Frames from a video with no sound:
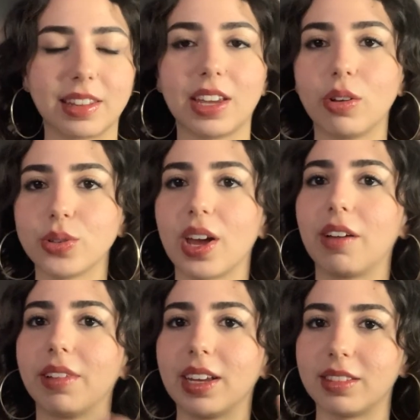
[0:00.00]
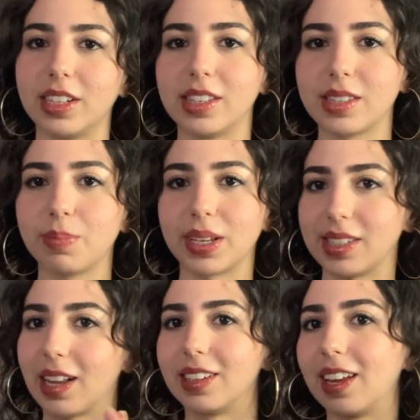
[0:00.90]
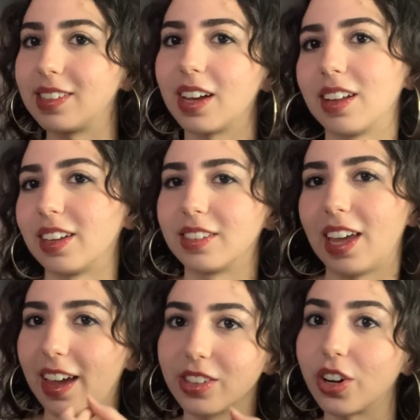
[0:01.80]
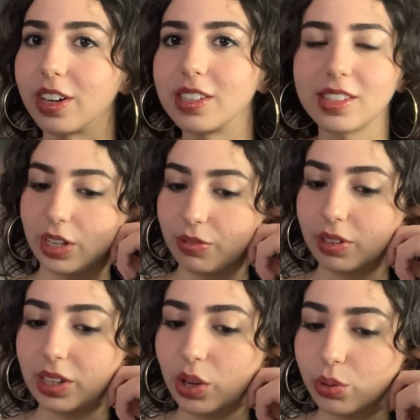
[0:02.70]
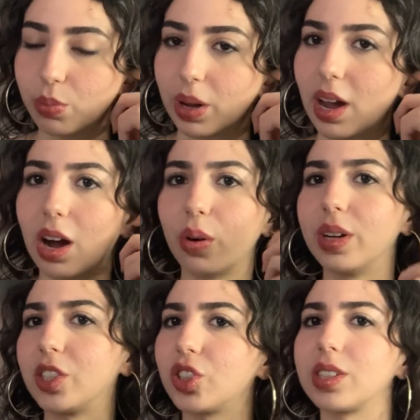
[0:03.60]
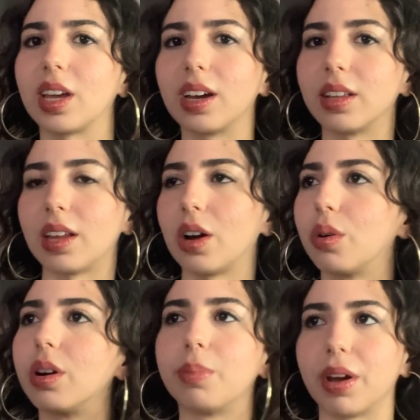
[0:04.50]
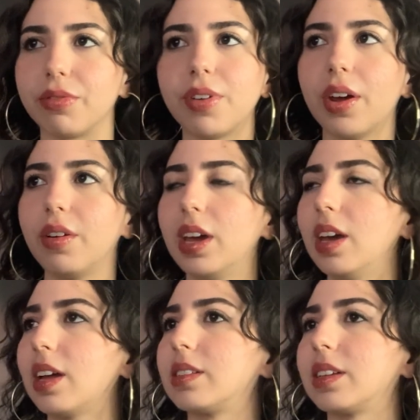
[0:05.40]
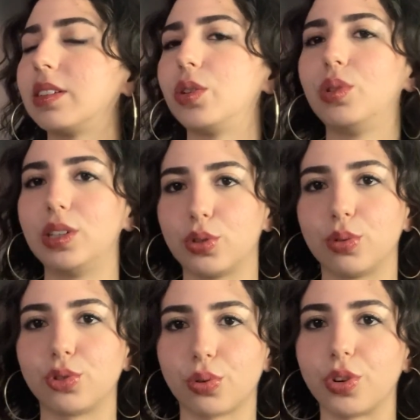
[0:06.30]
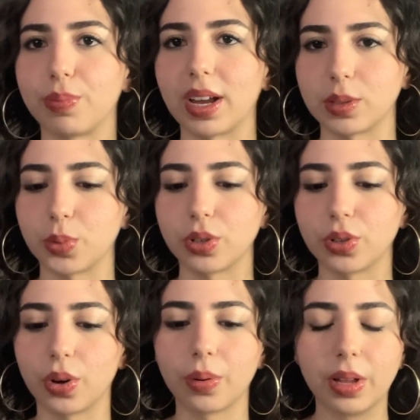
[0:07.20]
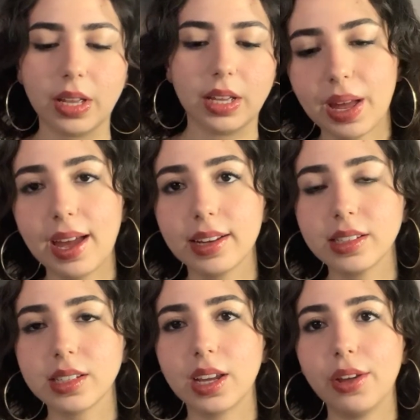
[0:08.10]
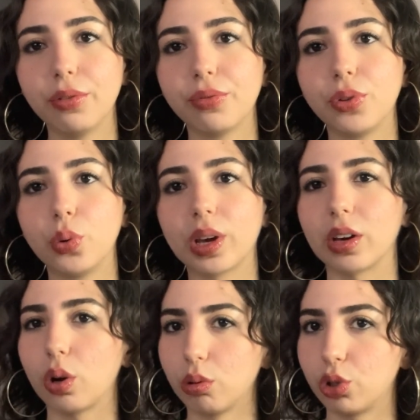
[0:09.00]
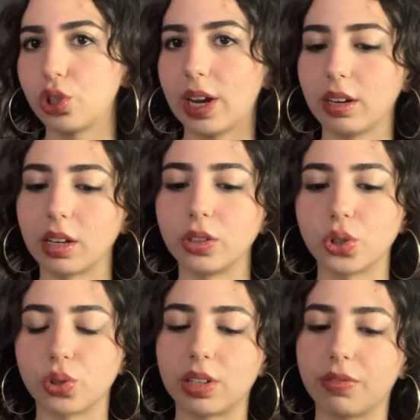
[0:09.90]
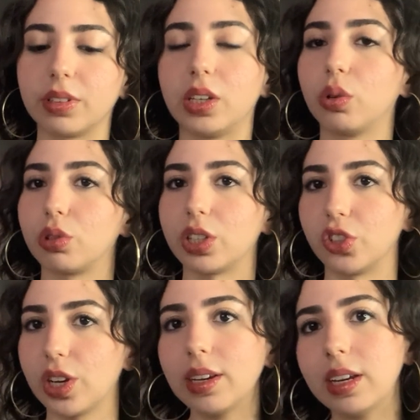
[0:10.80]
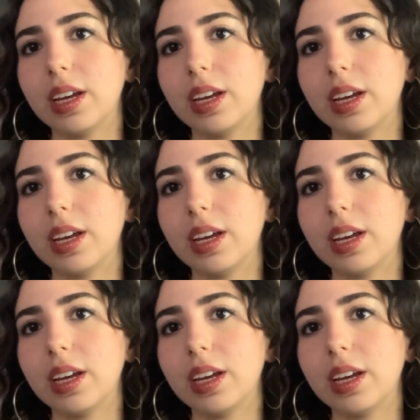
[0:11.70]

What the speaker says: They also have like these pastel de nata, like the egg tarts. Definitely go to Macau. It's just like an hour by ferry, and you need to show your passport to go. And if you can go to China, you should definitely go to Shenzhen.